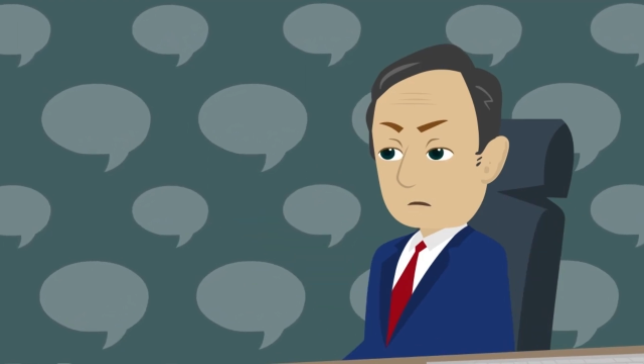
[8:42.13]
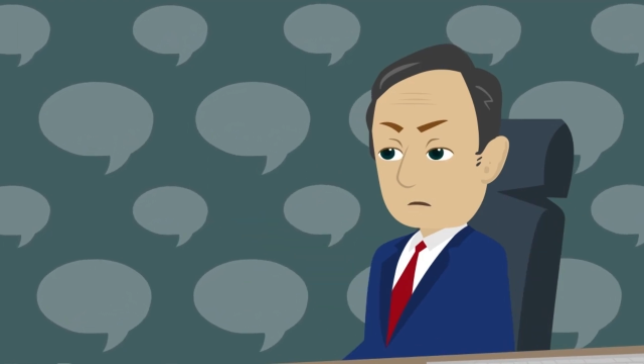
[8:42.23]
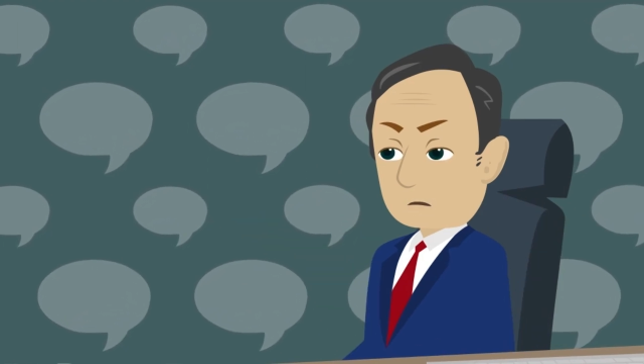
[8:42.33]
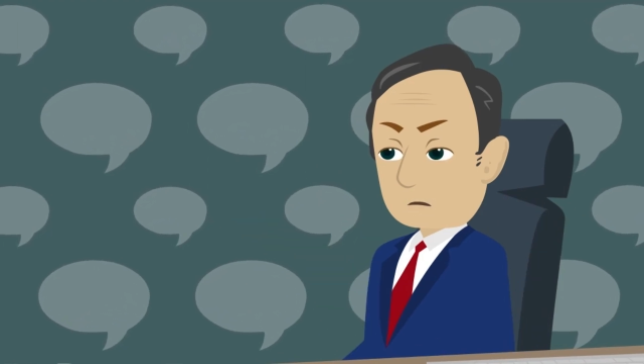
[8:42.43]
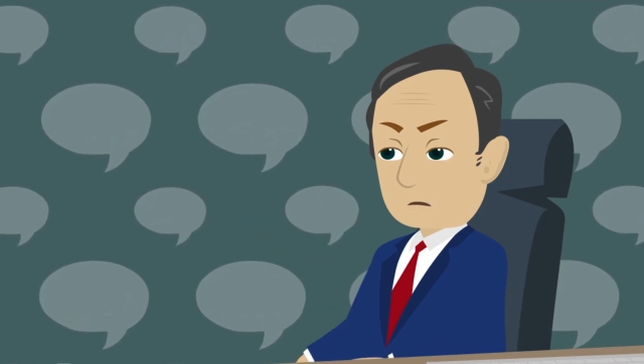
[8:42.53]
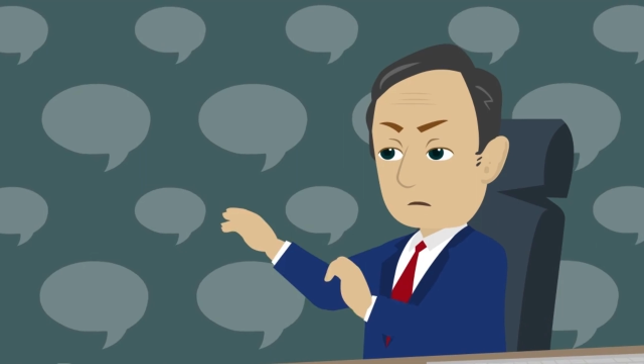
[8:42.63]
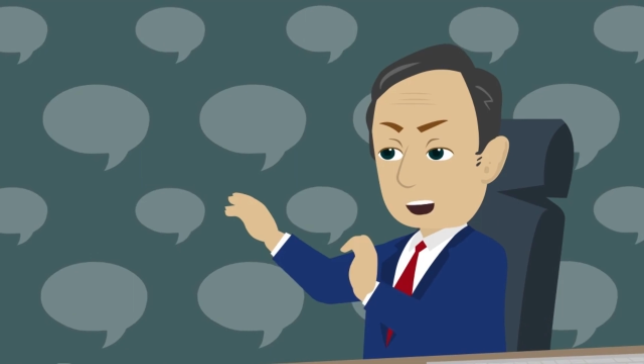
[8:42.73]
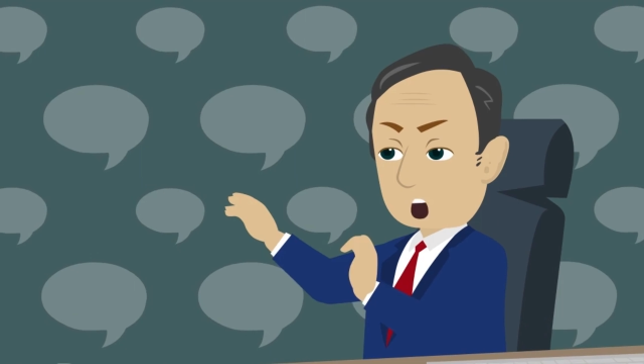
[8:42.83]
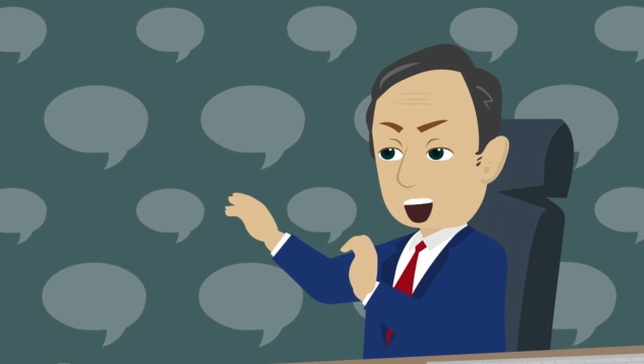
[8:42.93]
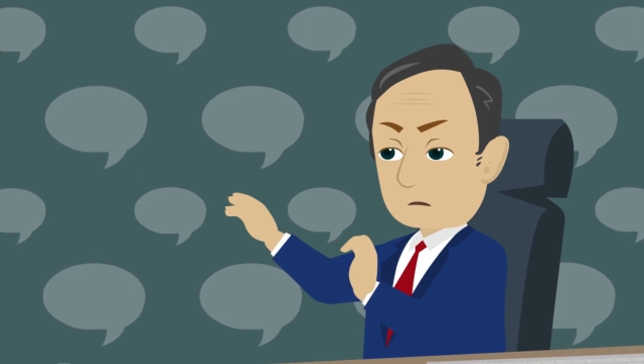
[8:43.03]
It's a
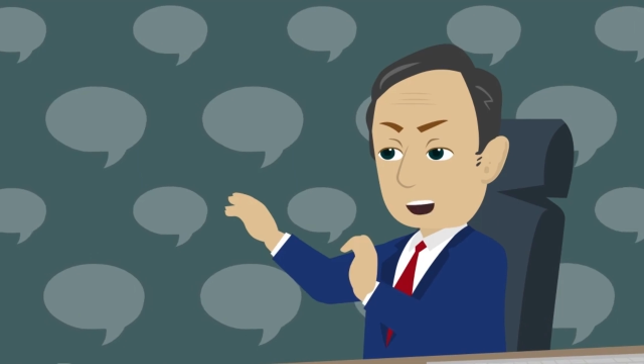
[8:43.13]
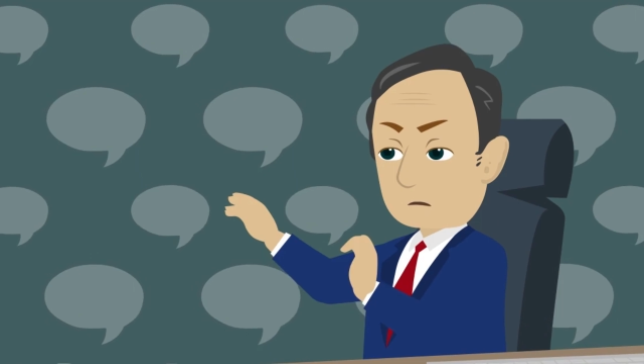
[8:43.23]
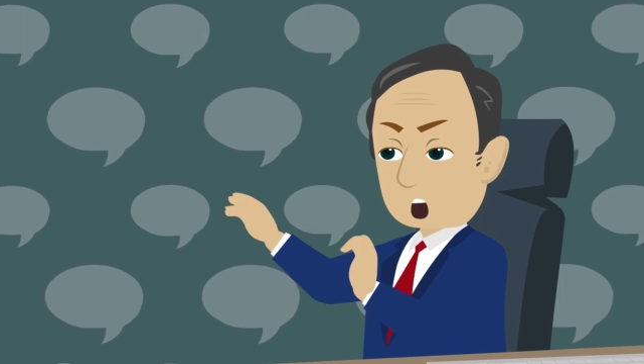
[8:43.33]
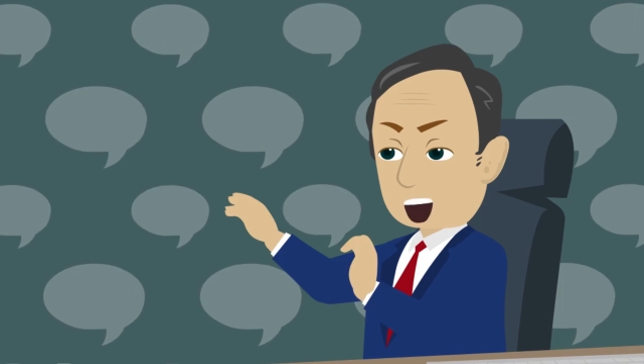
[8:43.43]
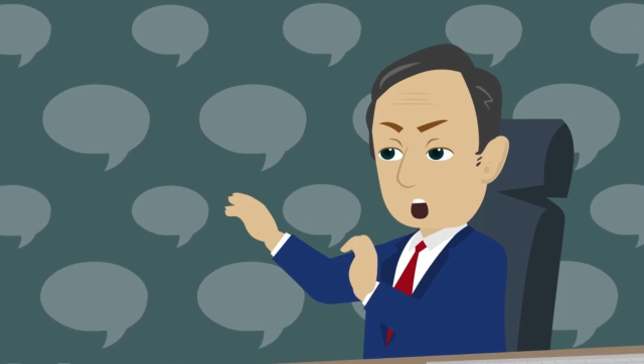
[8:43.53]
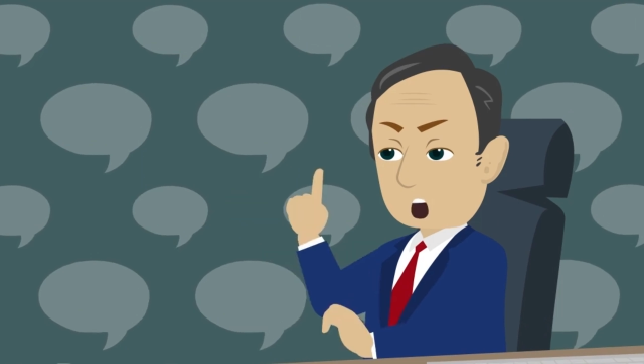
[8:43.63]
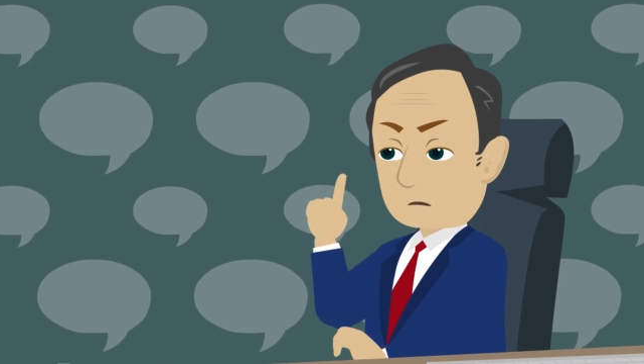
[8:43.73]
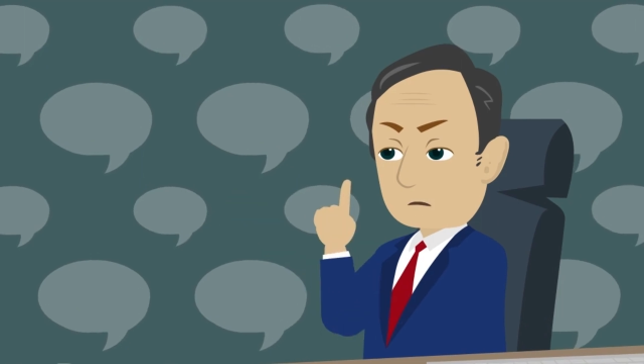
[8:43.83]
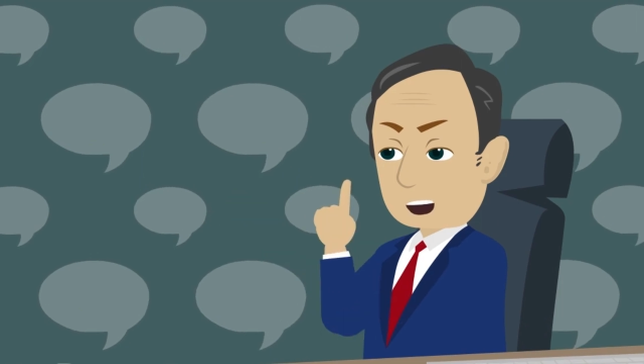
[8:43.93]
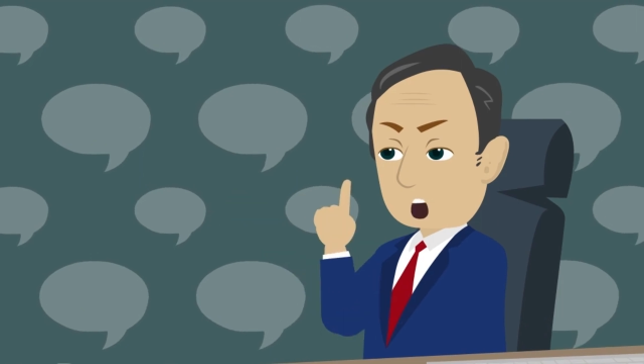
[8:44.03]
pity, it's
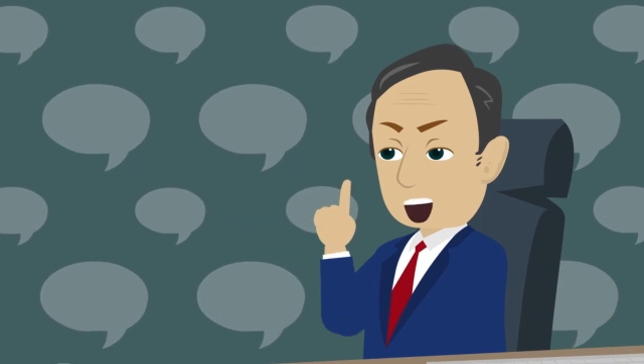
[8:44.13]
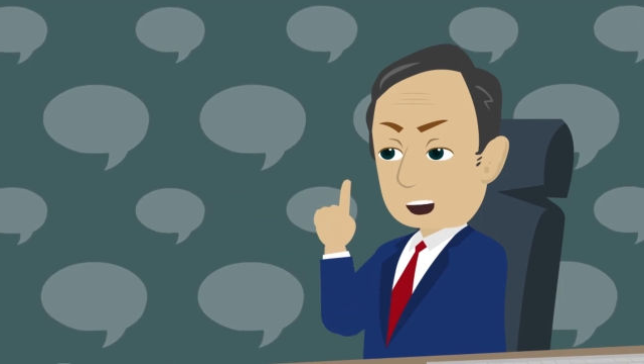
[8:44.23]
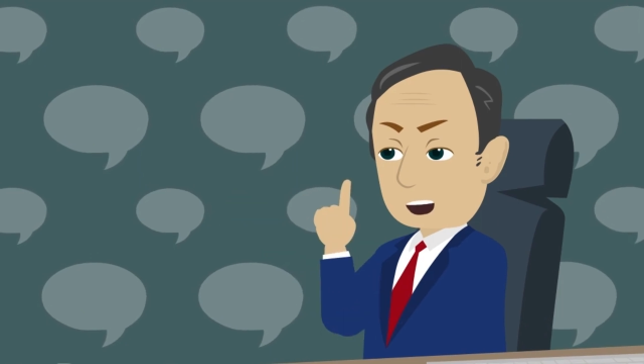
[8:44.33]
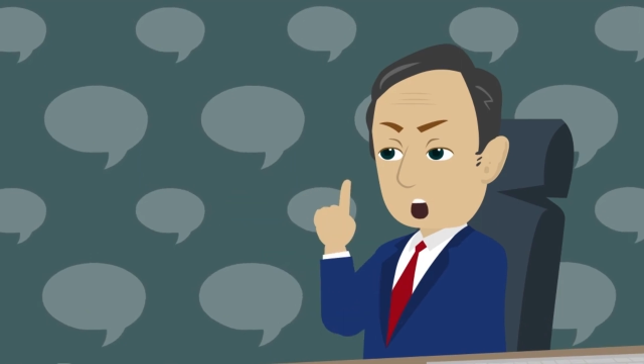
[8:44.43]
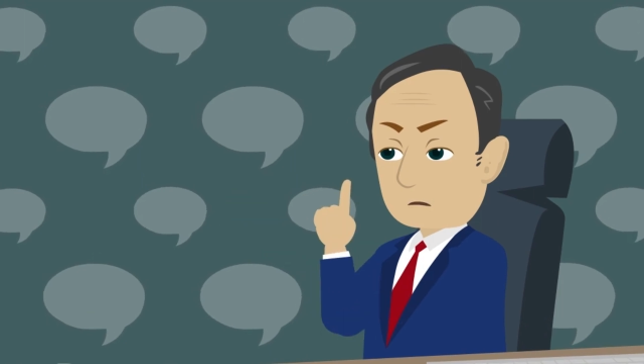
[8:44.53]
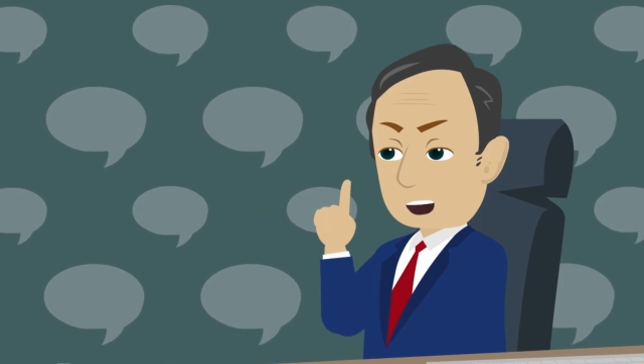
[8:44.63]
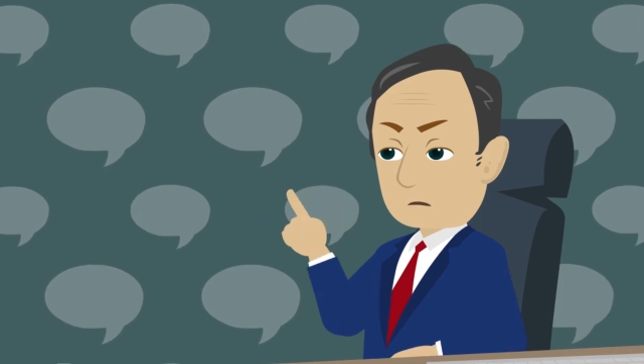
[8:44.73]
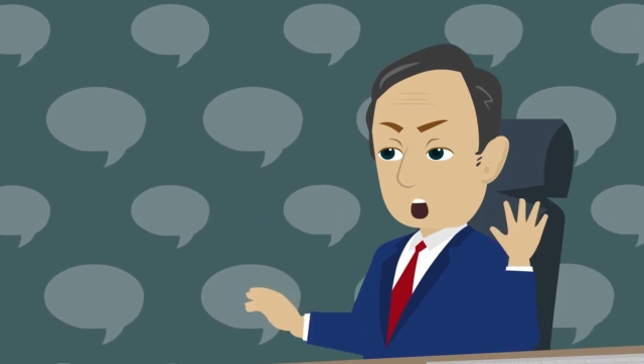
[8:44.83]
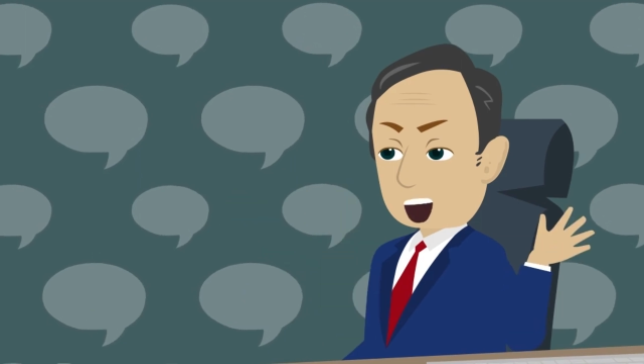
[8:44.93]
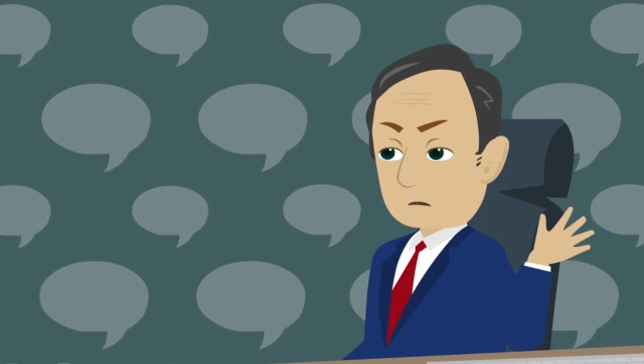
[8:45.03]
tragedy, but
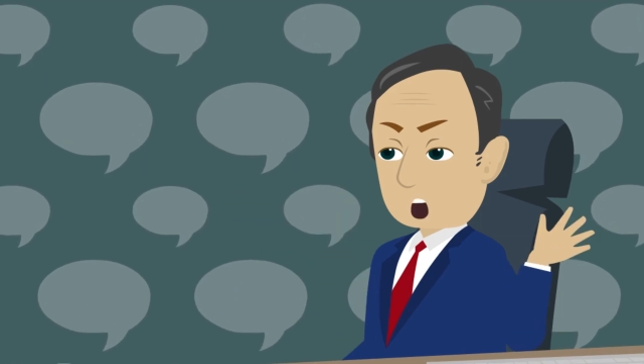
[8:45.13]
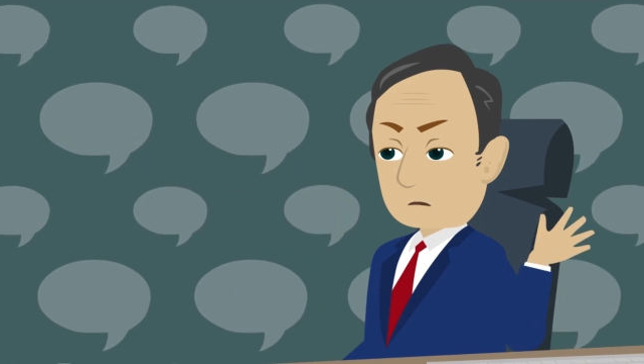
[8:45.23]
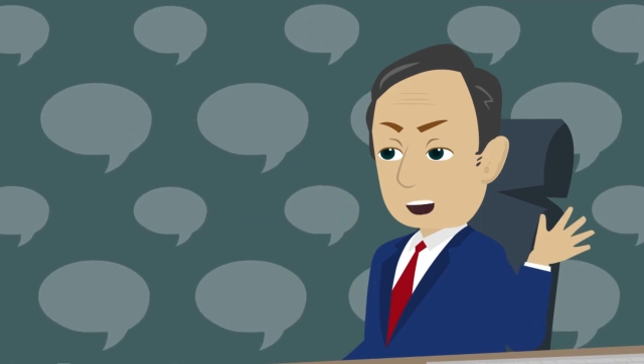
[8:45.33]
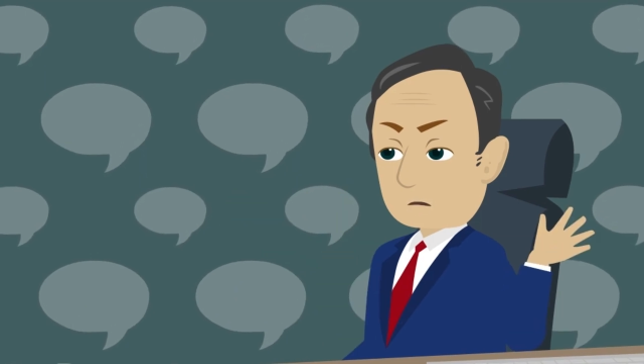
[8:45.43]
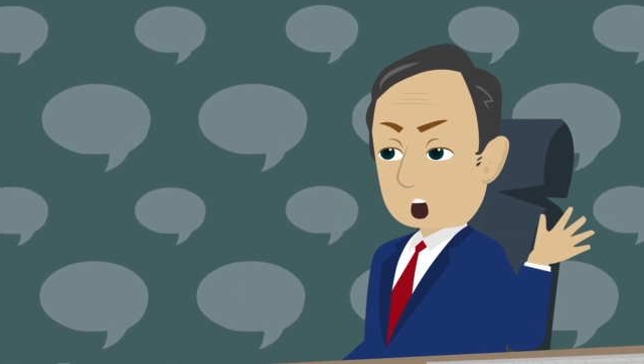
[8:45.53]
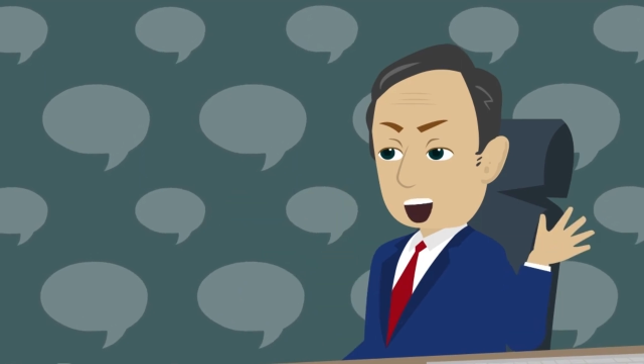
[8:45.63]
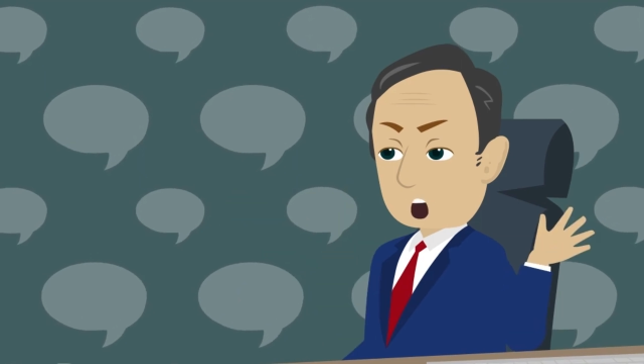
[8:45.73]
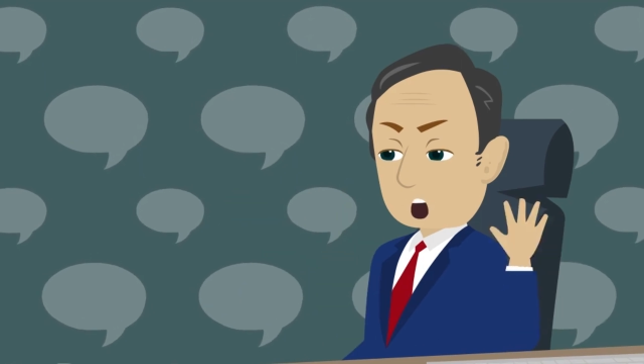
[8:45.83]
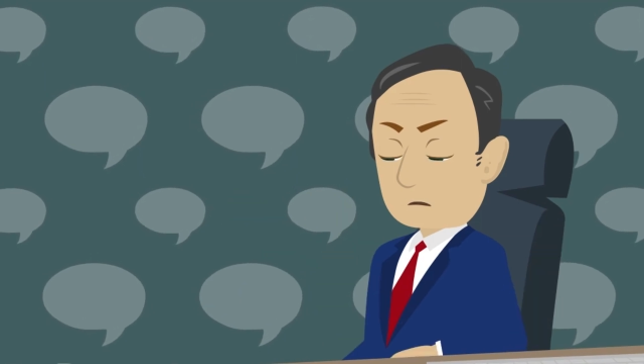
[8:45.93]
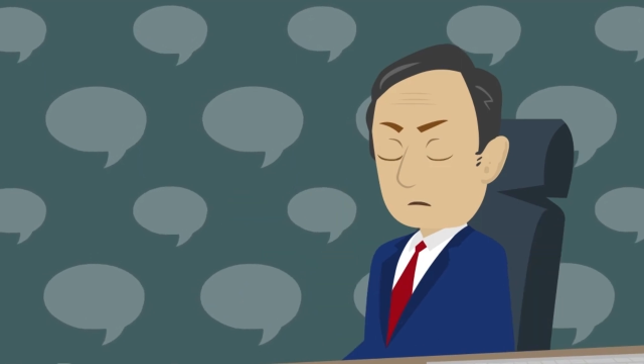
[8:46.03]
for, for today,